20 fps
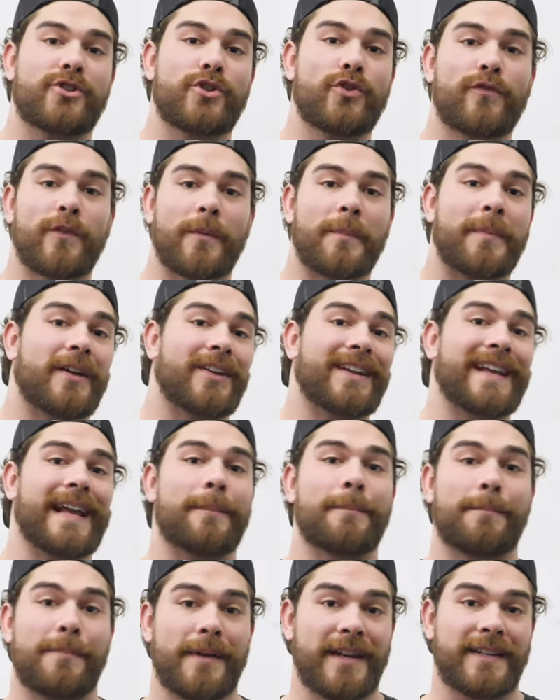2 for building
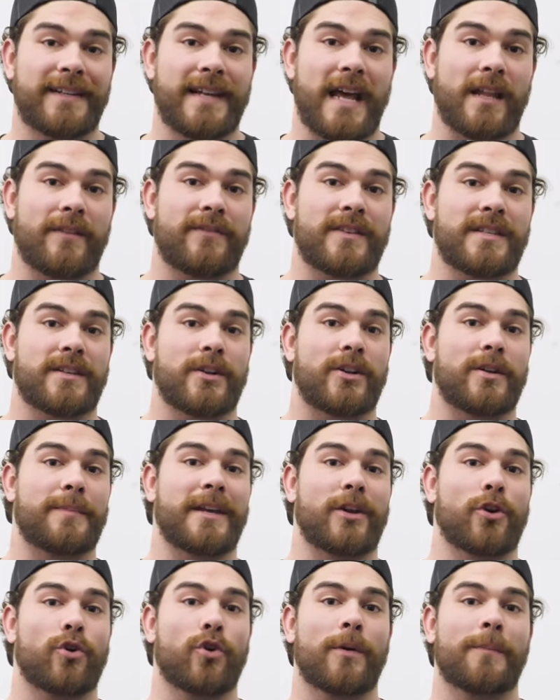a big deadlift is gonna
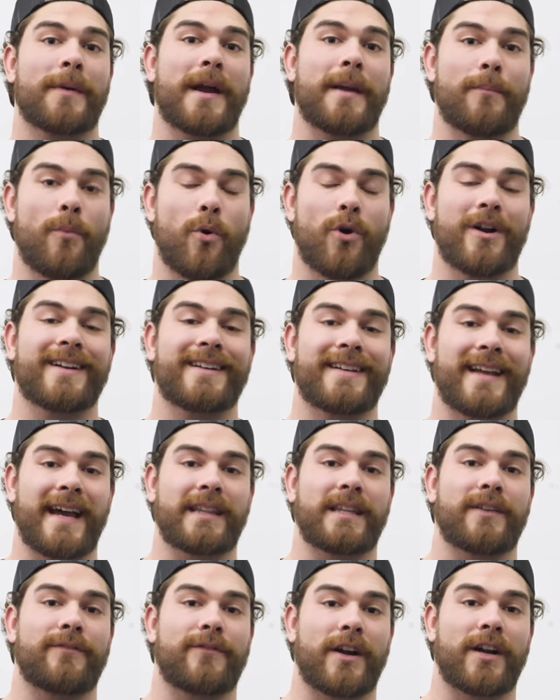be incorporate more
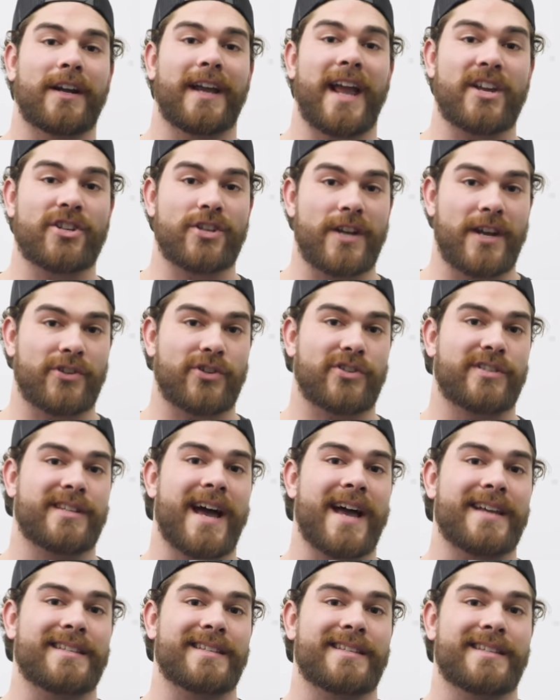deadlift variation
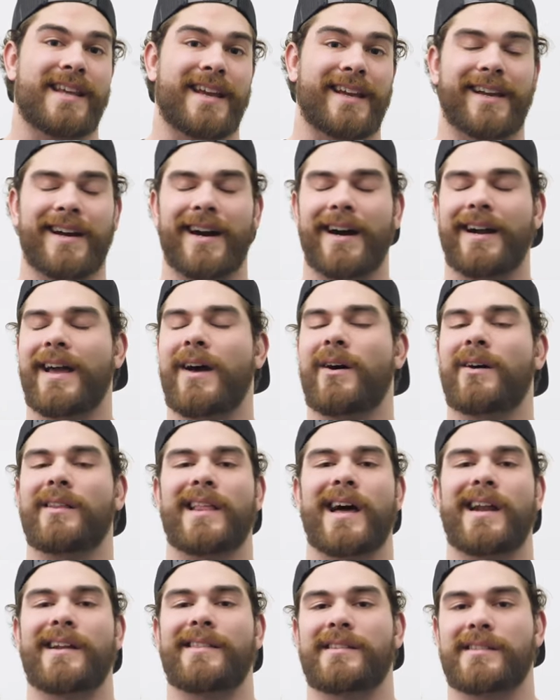exercises and cut out a
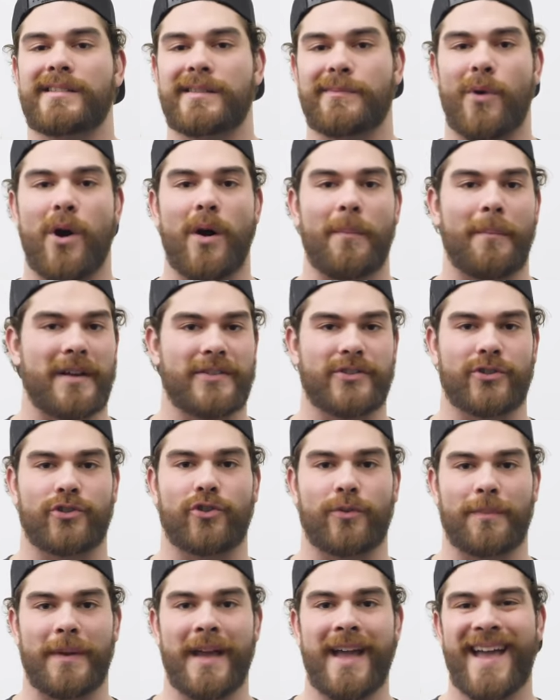lot of the small muscle
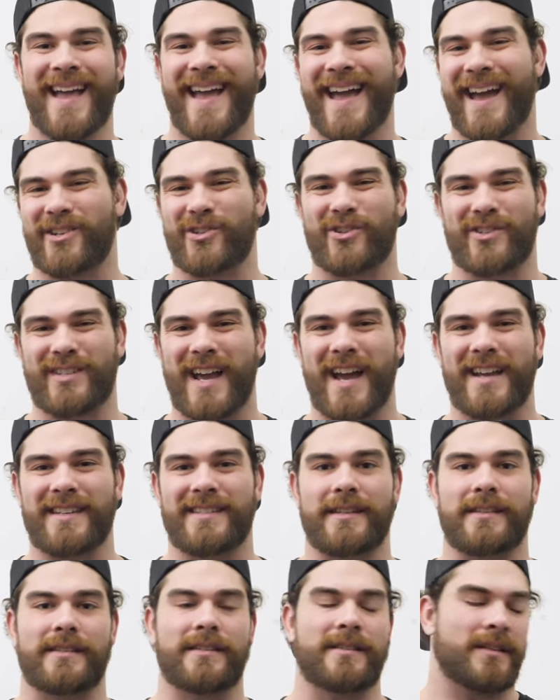group
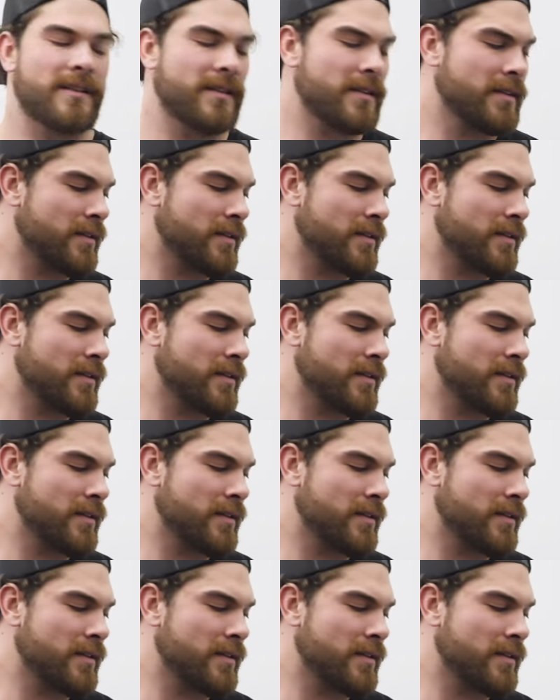exercises.